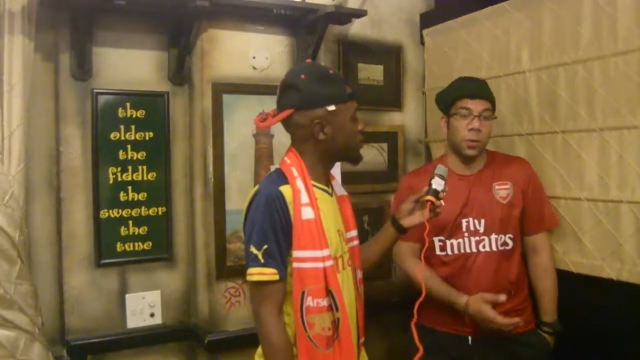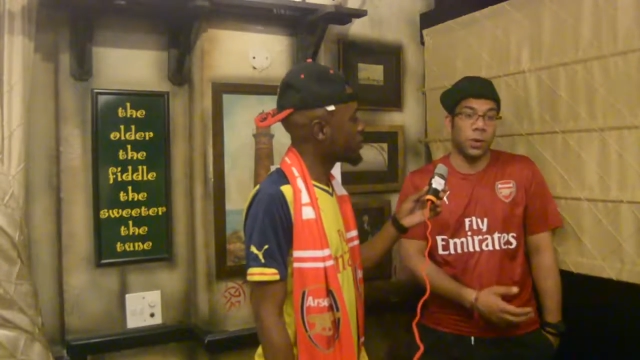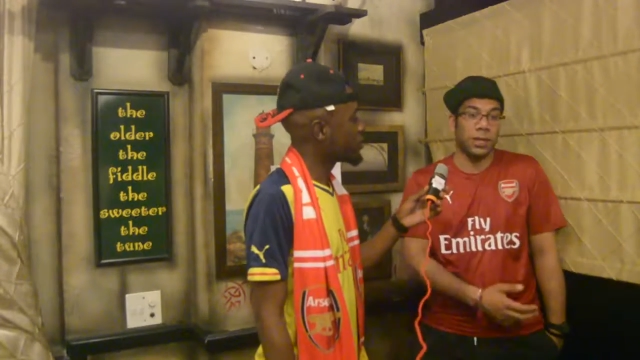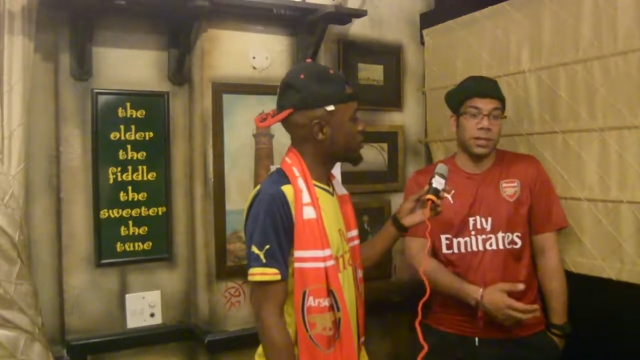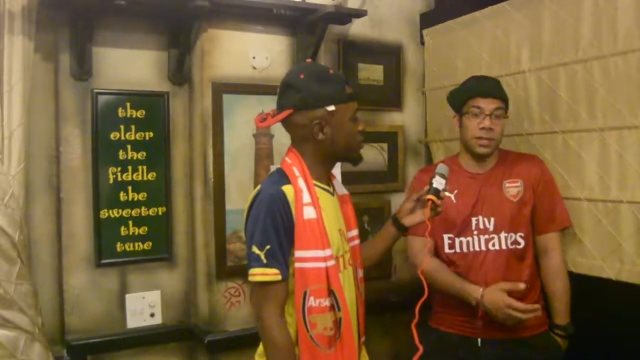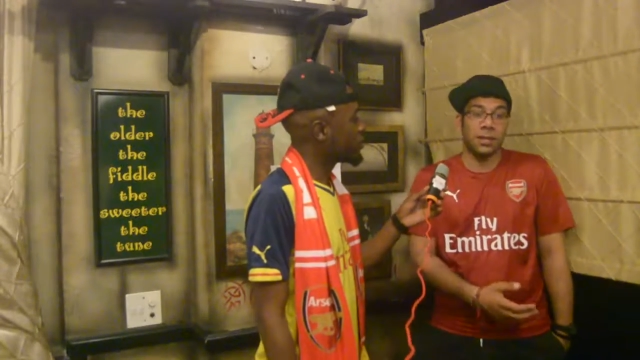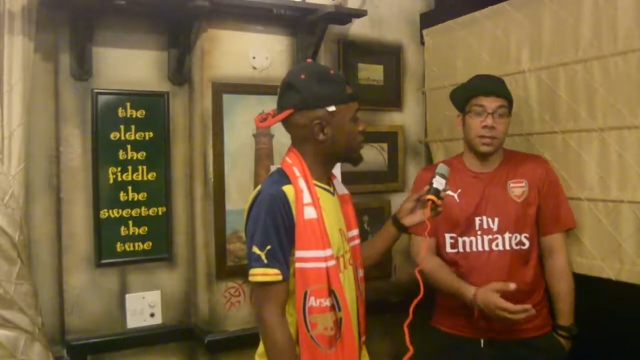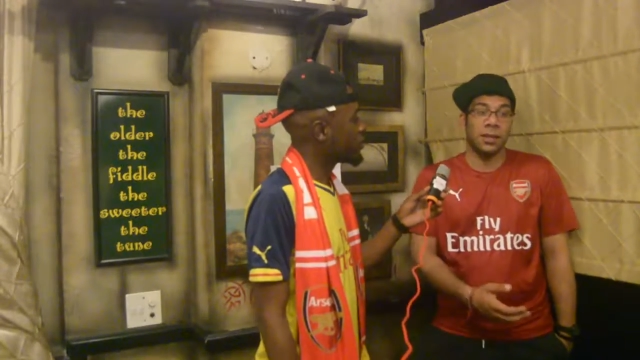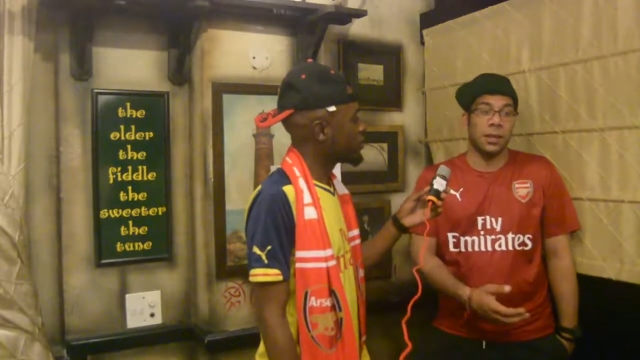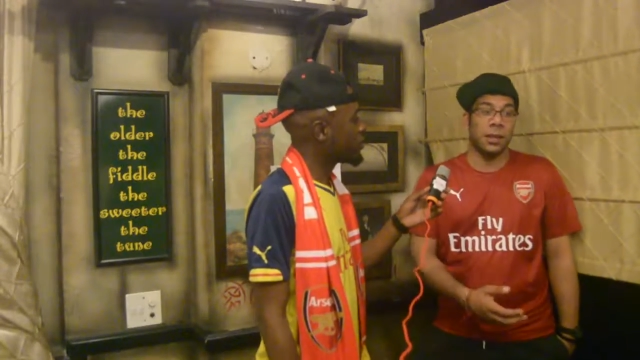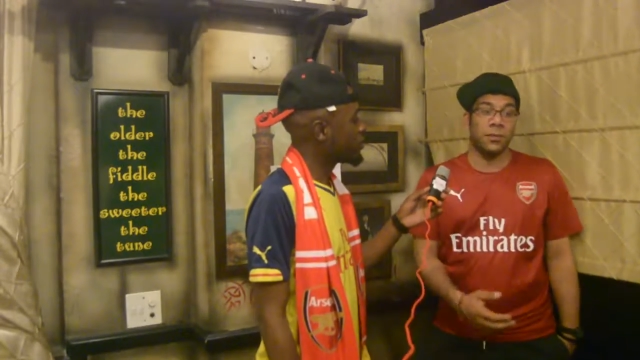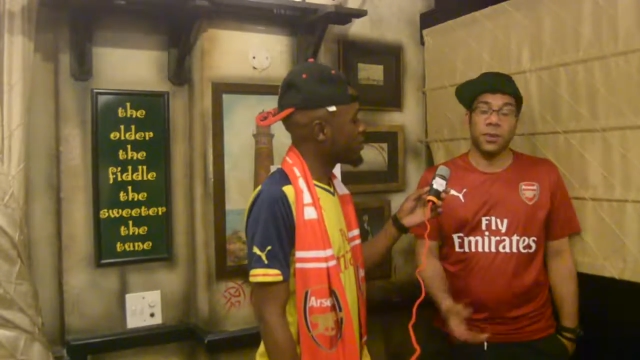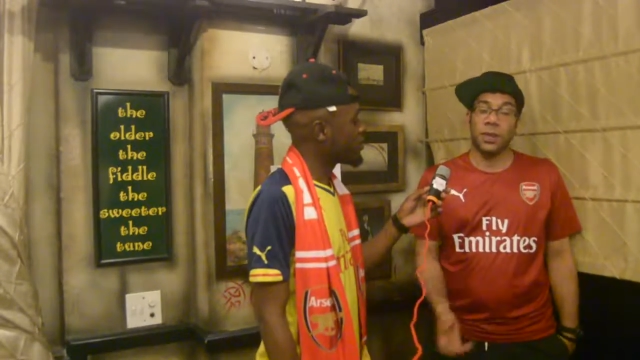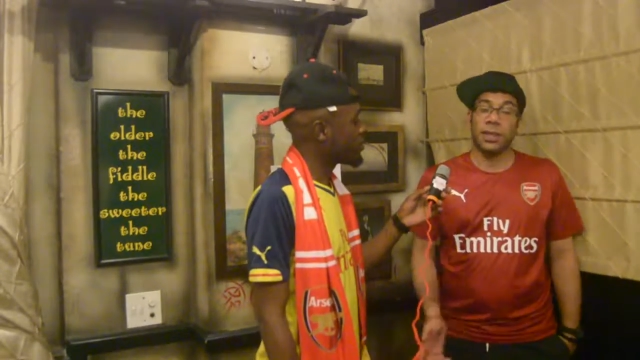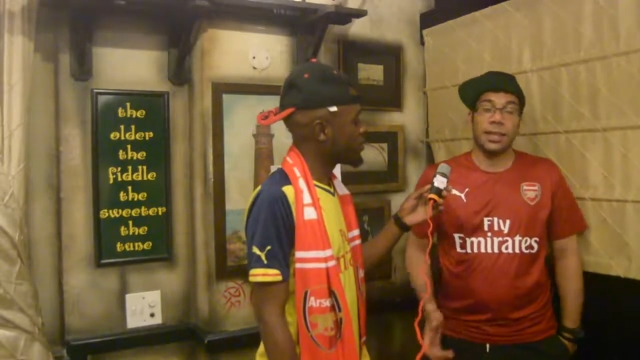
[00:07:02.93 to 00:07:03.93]
we didn't
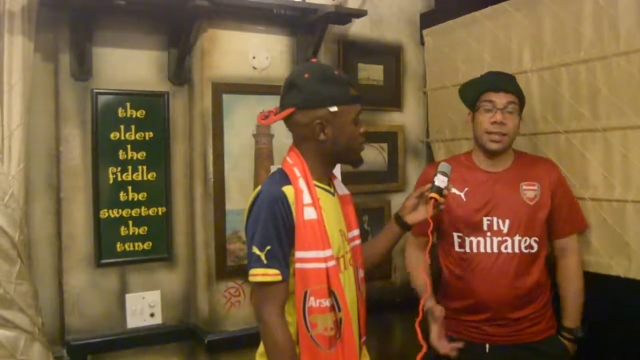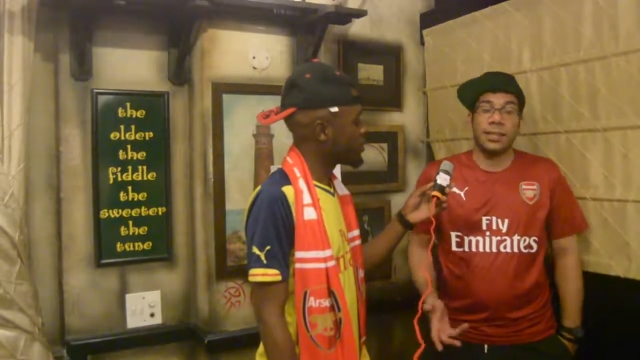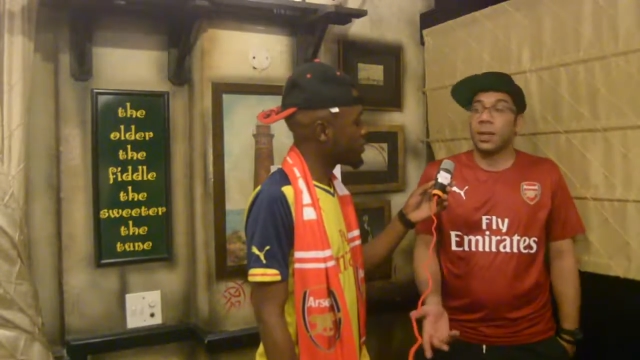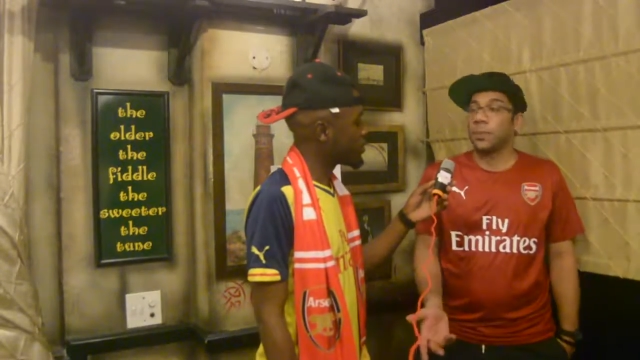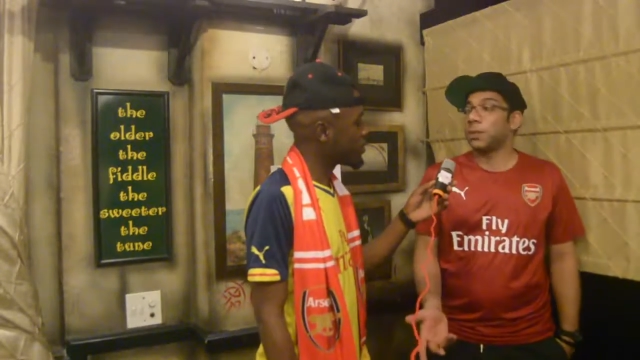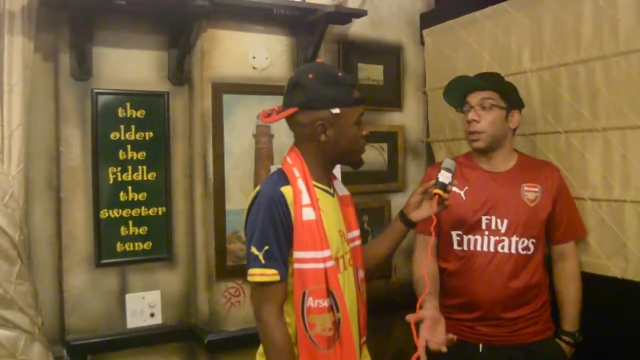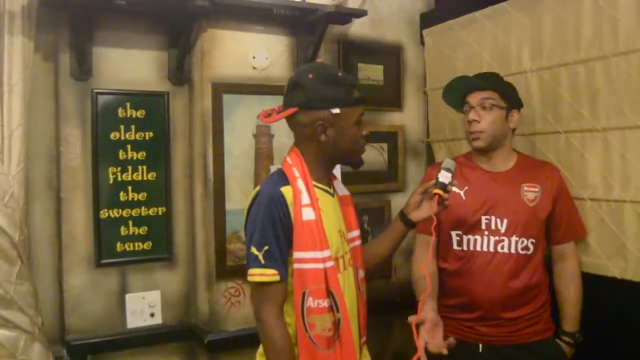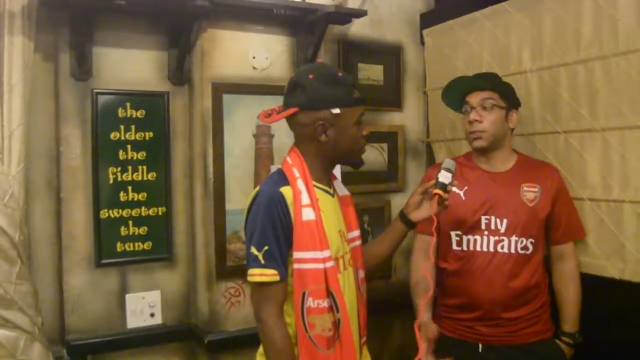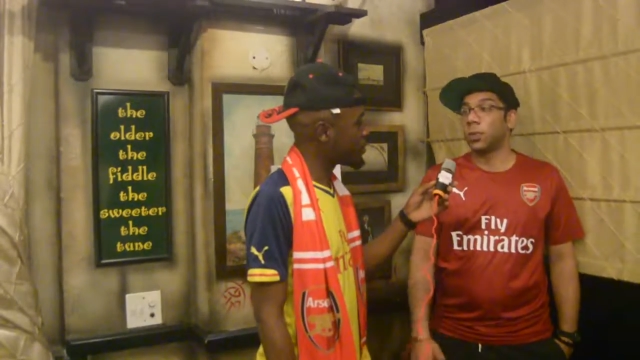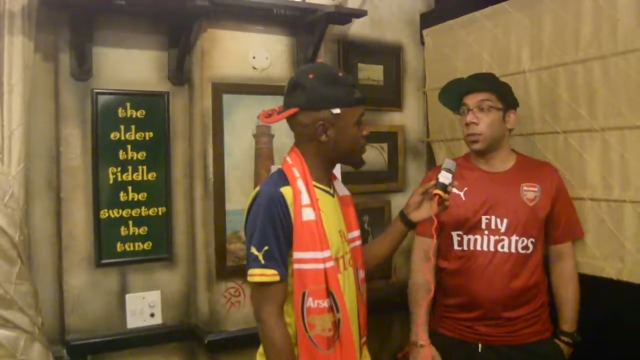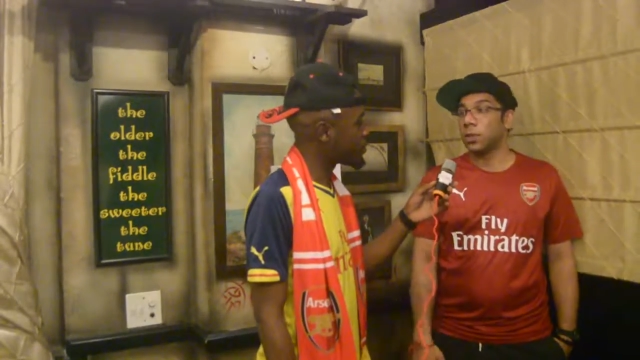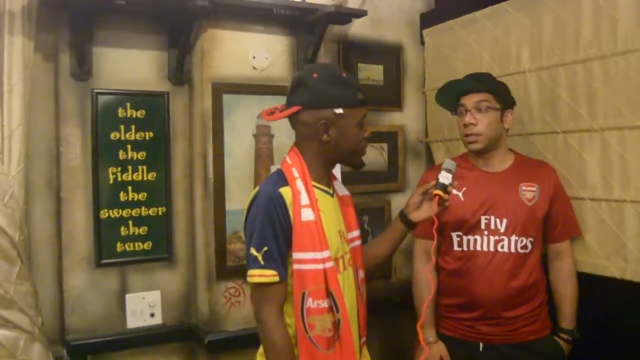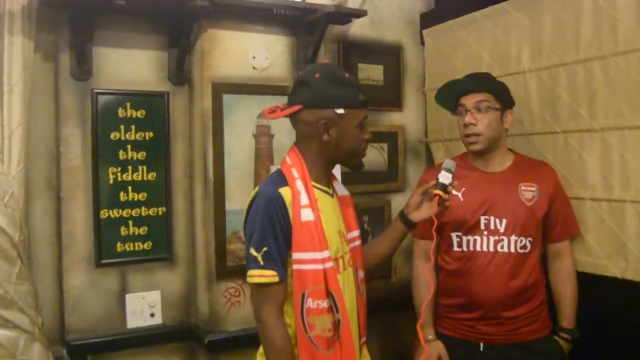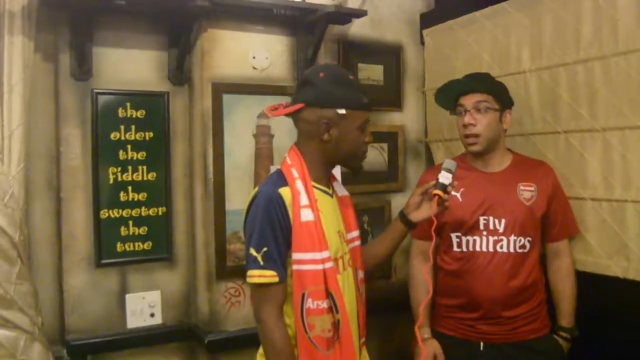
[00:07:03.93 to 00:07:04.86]
feel they stepped up towards the